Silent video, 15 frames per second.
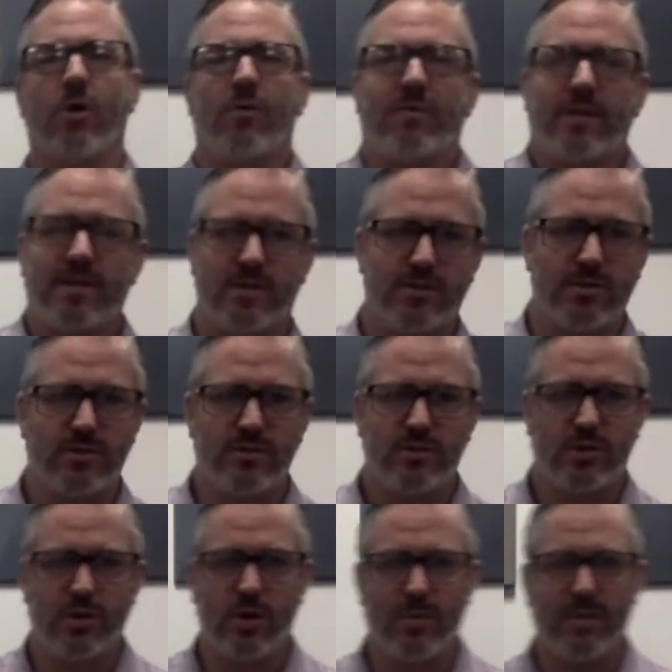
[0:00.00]
hopefully this
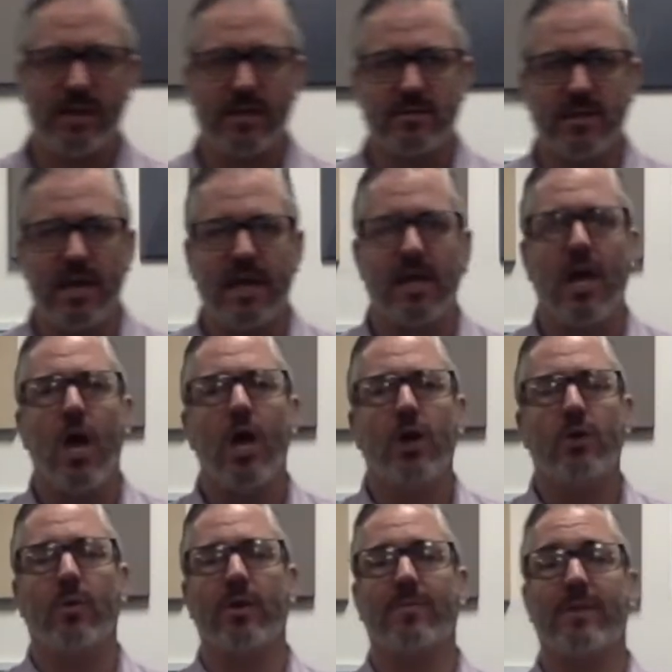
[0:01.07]
should go without saying,
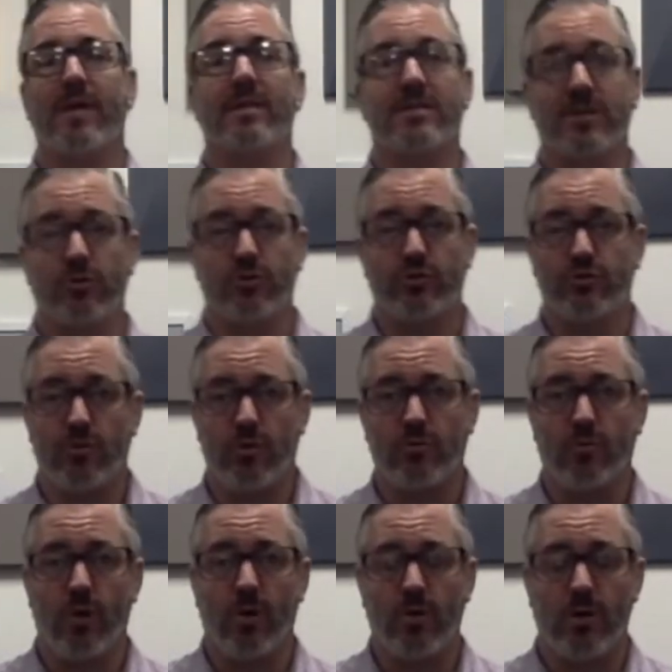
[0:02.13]
you want to play a single stroke
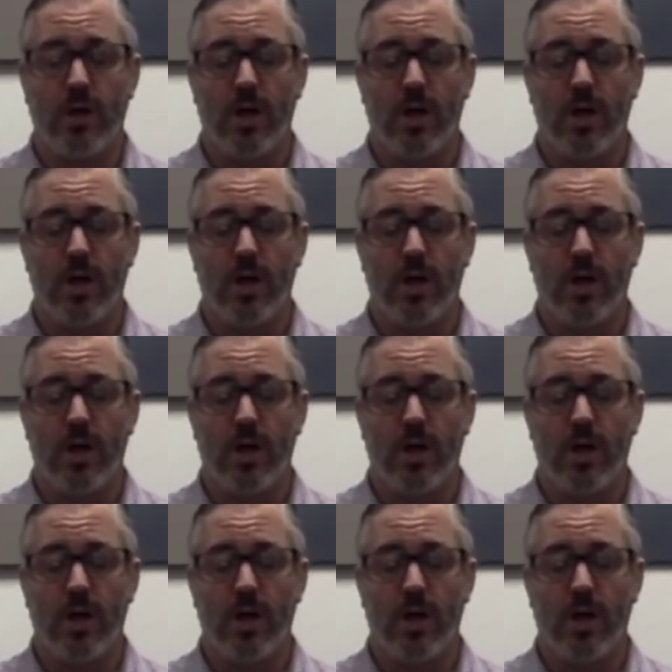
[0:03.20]
roll.